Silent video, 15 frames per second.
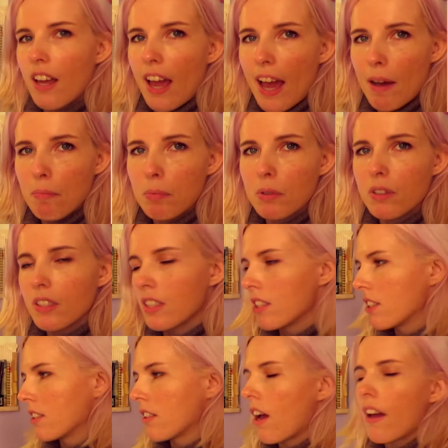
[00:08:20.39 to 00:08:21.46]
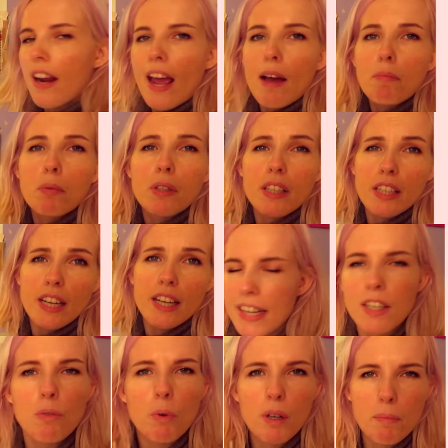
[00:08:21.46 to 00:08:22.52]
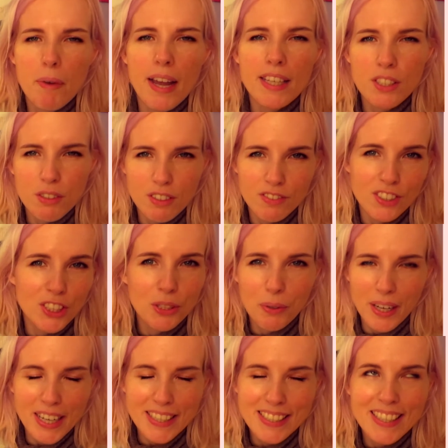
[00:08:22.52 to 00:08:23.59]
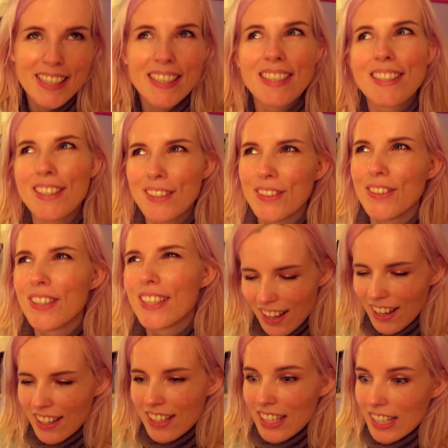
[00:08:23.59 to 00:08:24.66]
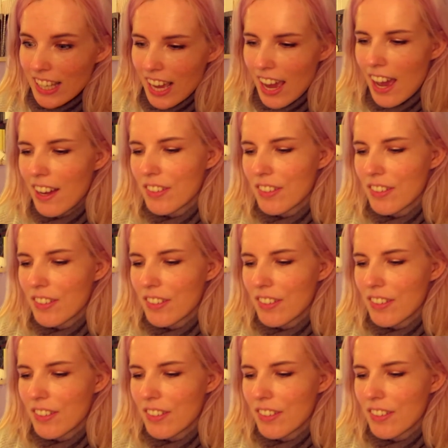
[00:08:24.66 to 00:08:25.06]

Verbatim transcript: Apple, this is not Apple, and I didn't want to buy Scrivener twice, so uh, yeah.